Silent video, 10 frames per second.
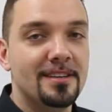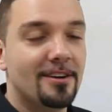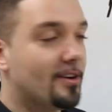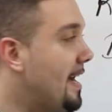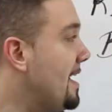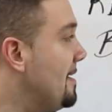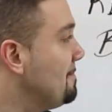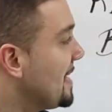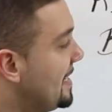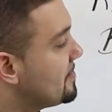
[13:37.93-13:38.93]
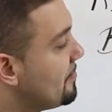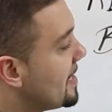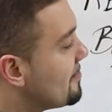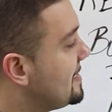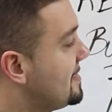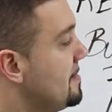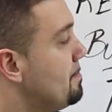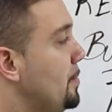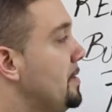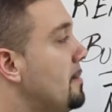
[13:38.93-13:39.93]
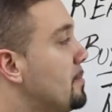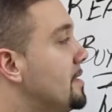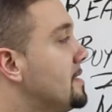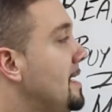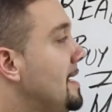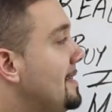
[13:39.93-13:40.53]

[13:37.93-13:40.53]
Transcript: Okay, it's very simple numbers.